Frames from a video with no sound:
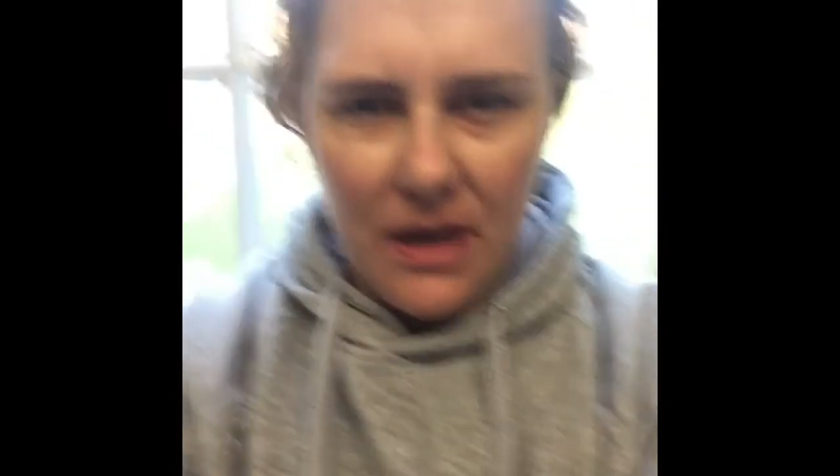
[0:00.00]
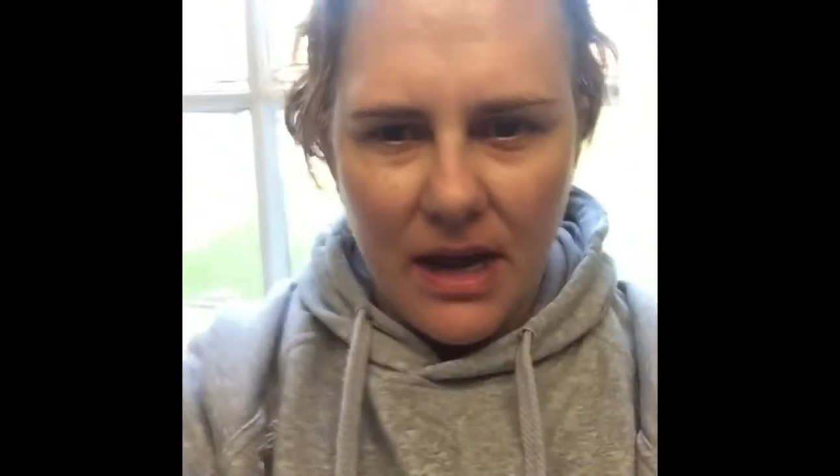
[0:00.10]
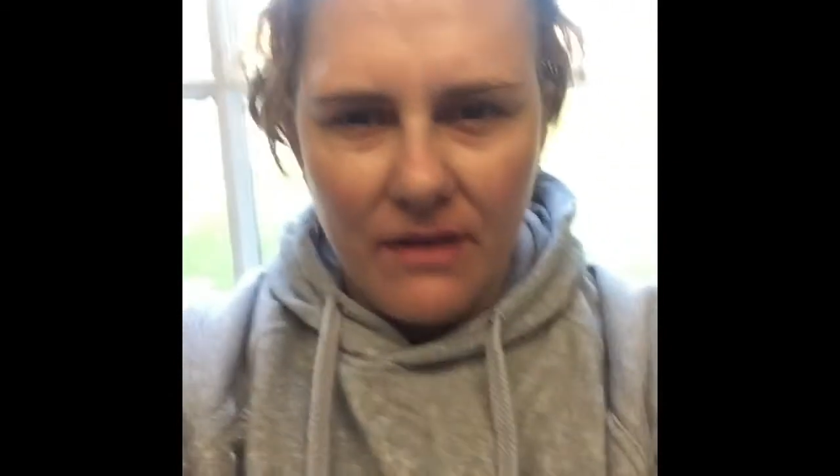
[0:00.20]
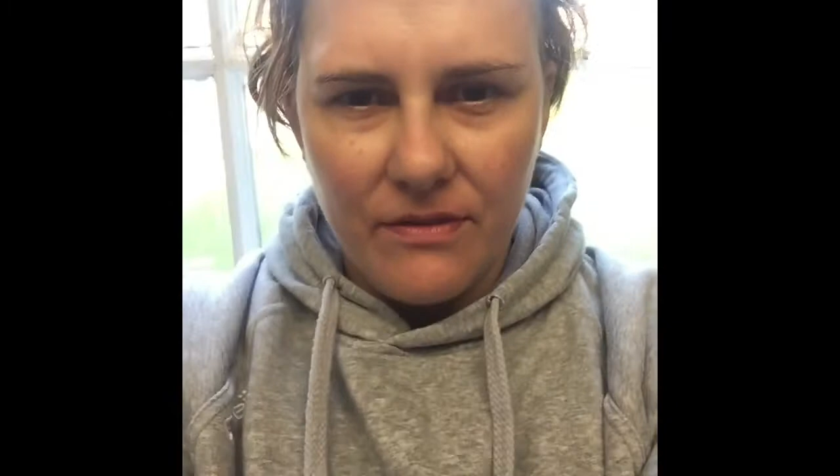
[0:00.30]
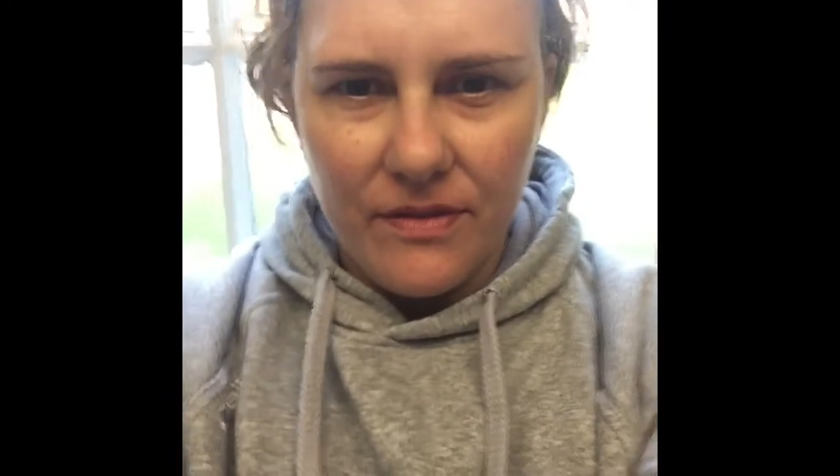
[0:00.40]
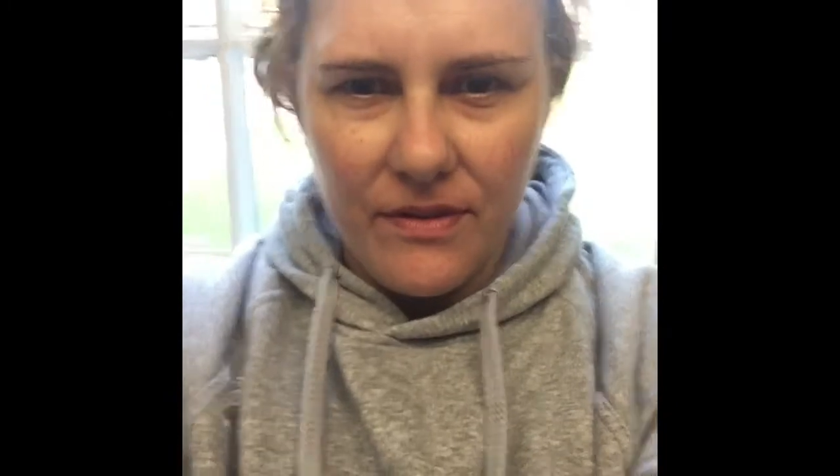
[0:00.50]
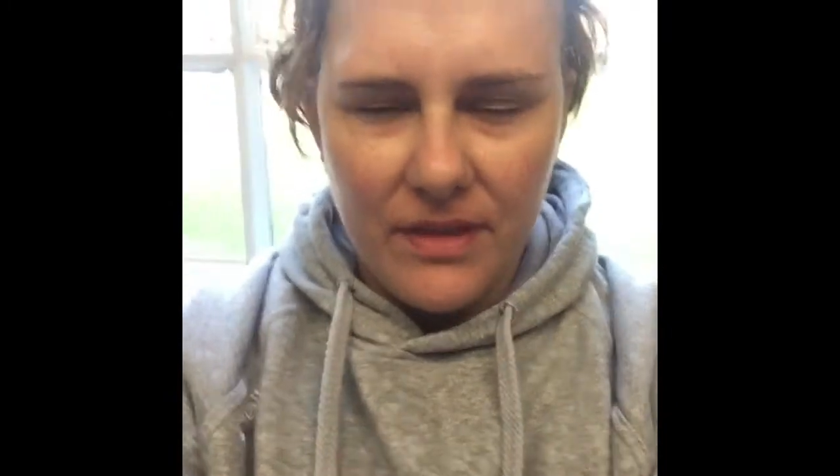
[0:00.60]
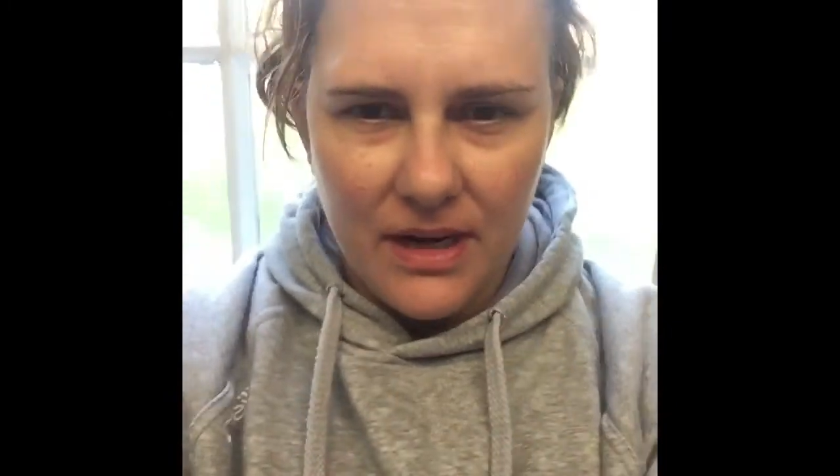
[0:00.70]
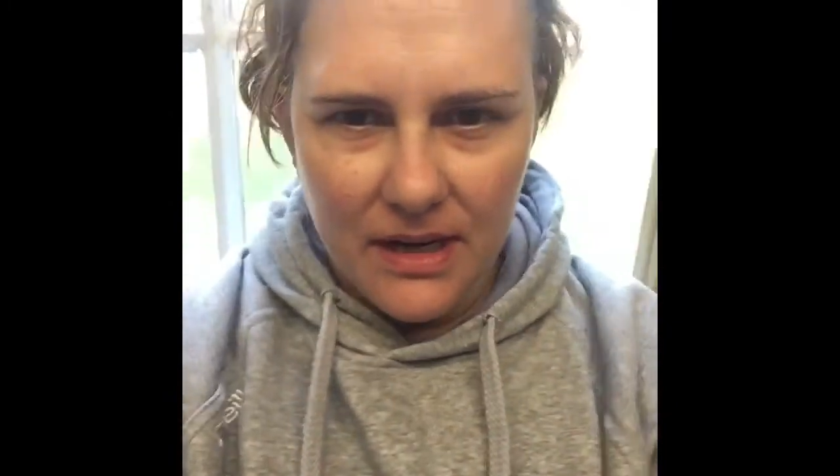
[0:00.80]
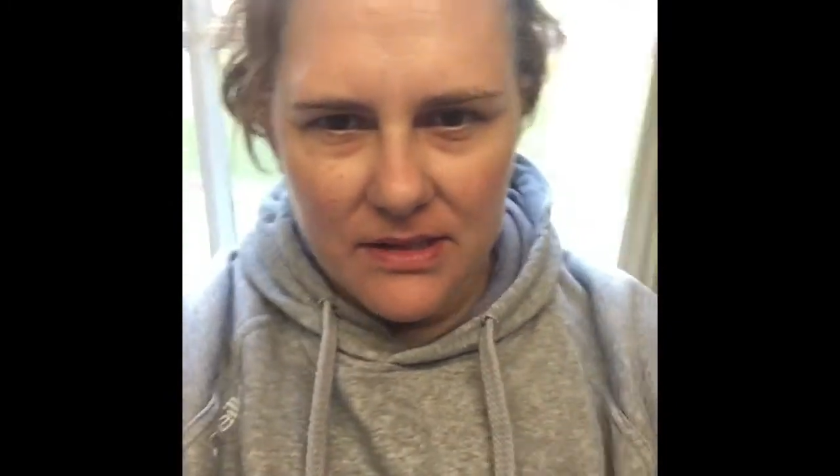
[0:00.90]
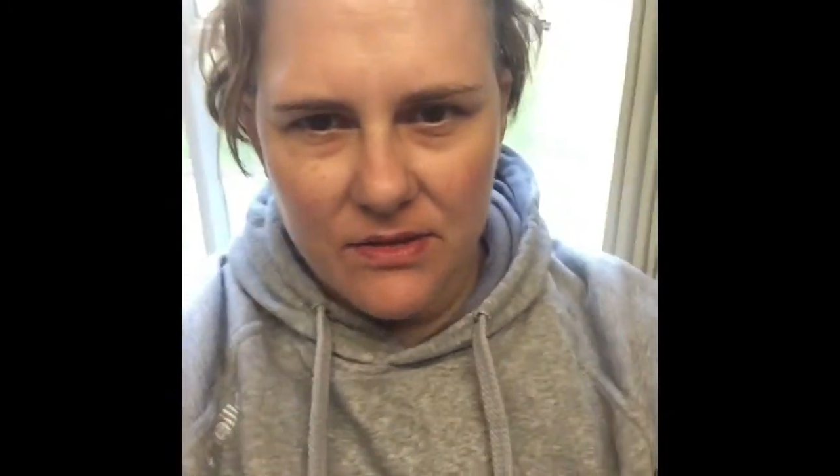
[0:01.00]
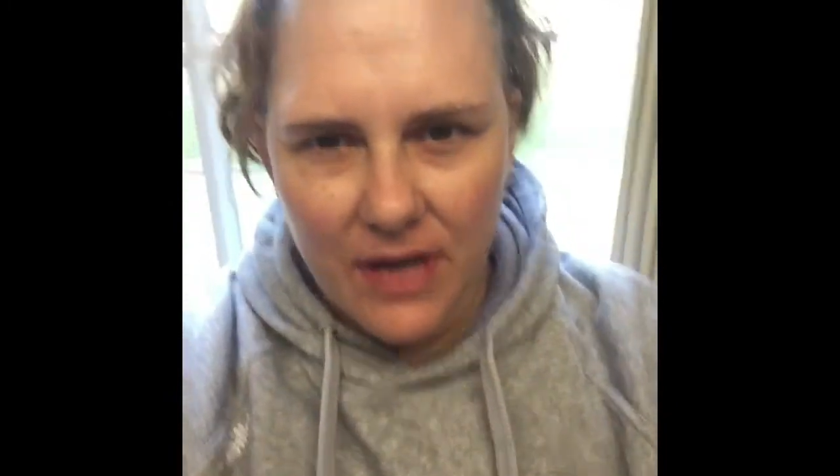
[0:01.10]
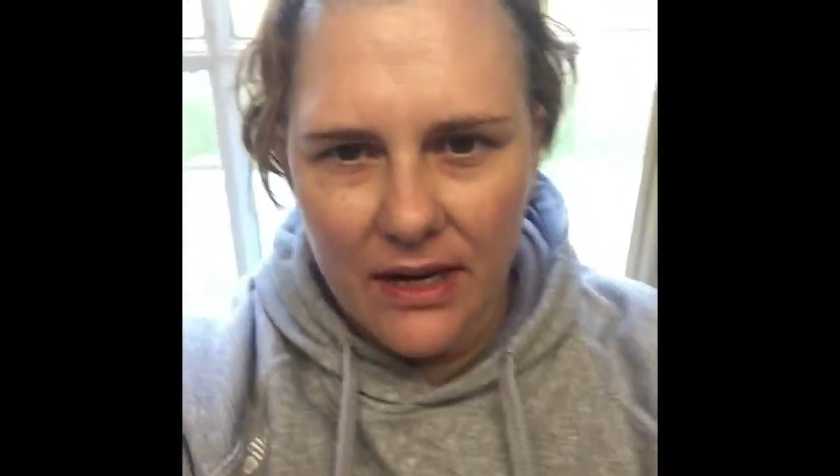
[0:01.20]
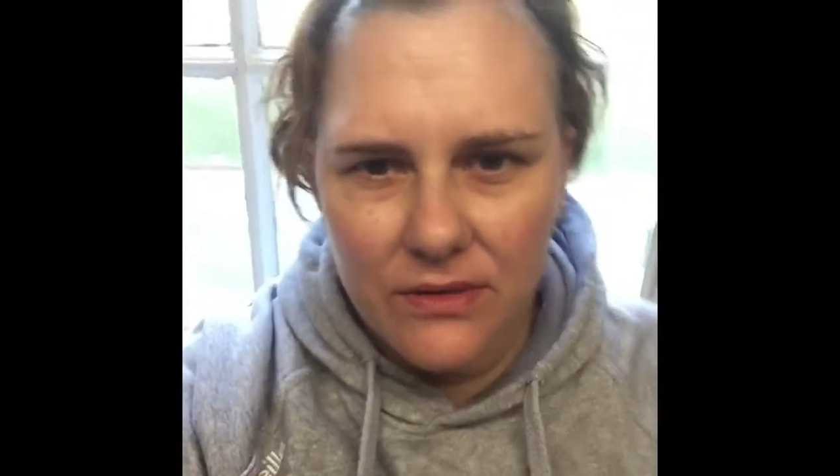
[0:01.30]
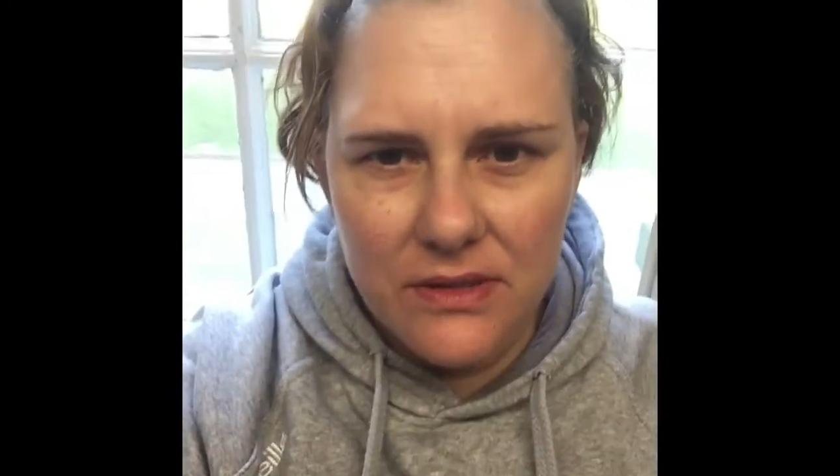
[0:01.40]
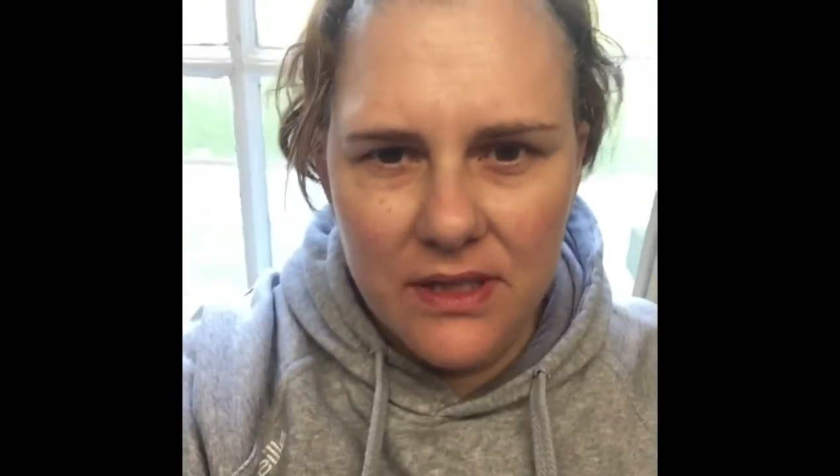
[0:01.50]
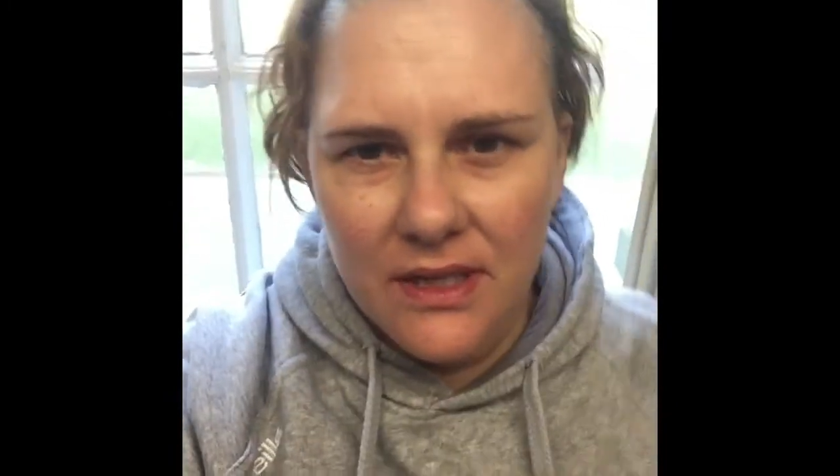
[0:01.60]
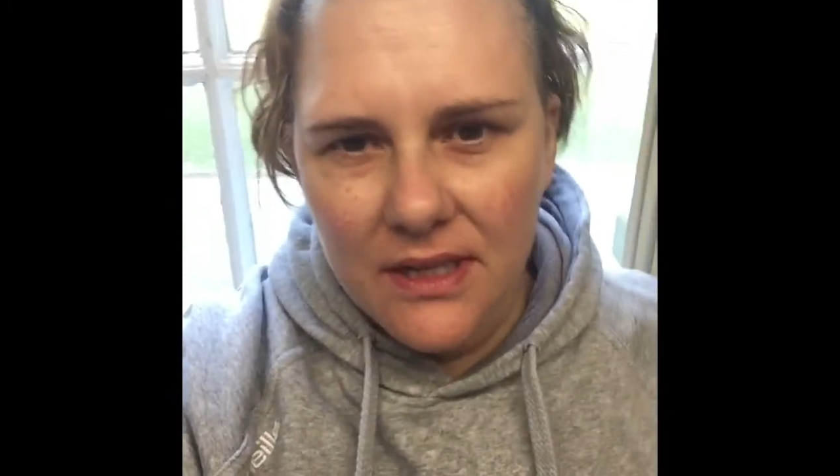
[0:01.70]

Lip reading: have the next round,